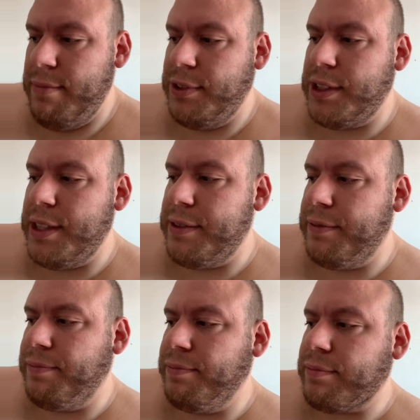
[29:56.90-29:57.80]

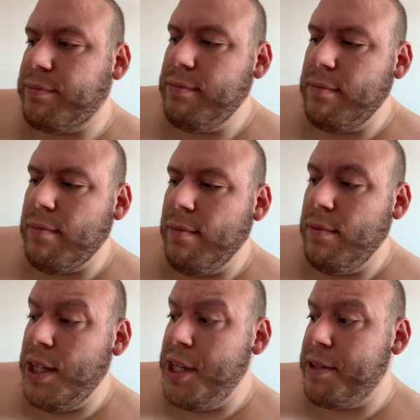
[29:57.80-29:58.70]
So,
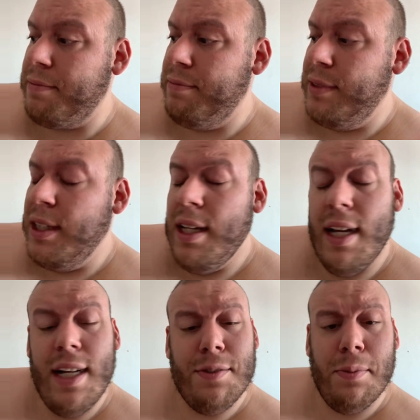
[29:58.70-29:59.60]
yeah,
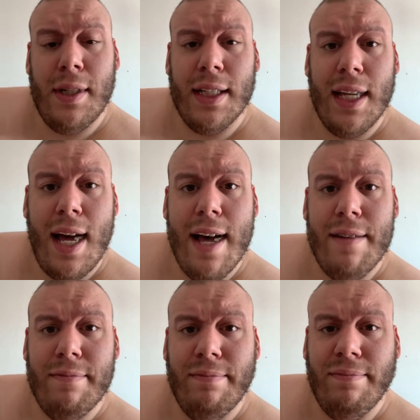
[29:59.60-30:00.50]
that's what I got.
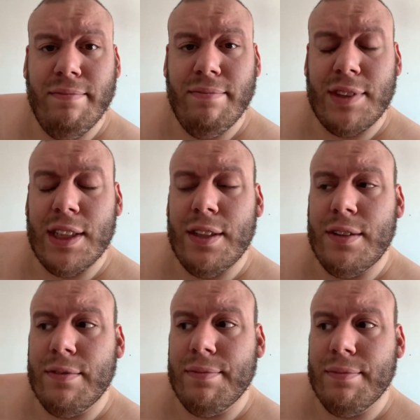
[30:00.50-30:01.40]

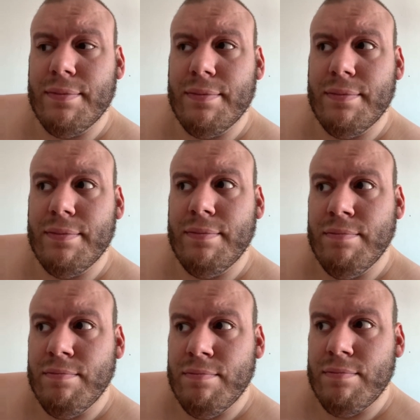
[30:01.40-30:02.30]
So,
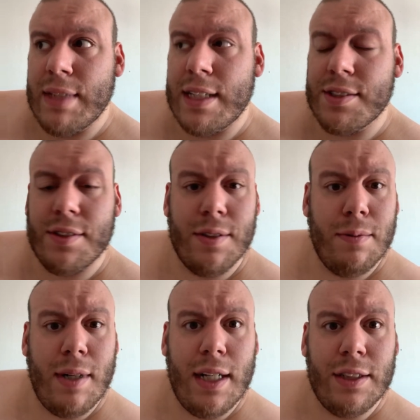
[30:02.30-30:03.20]
that's Third
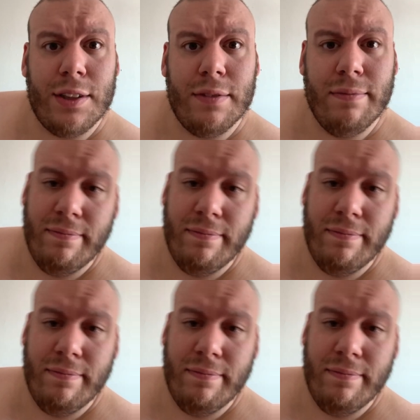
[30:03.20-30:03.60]
Watch.